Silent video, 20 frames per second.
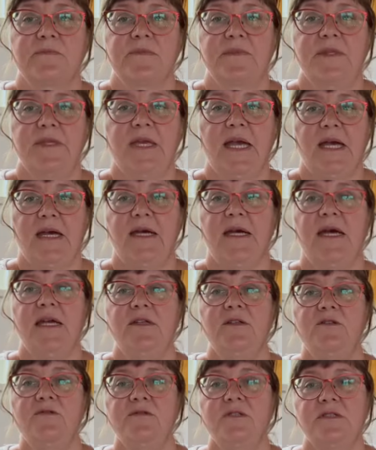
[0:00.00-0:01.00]
Yeah, I
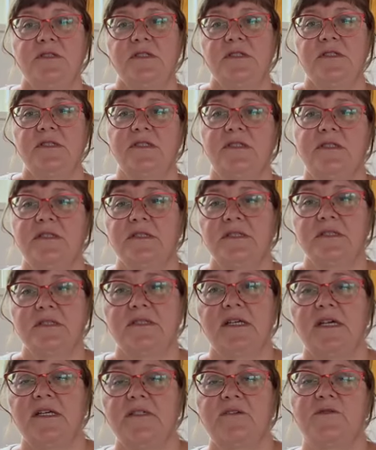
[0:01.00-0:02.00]
used the
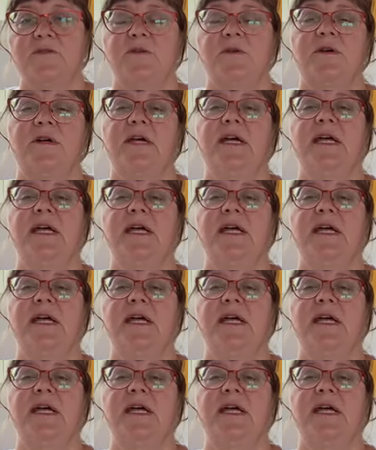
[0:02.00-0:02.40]
size 4,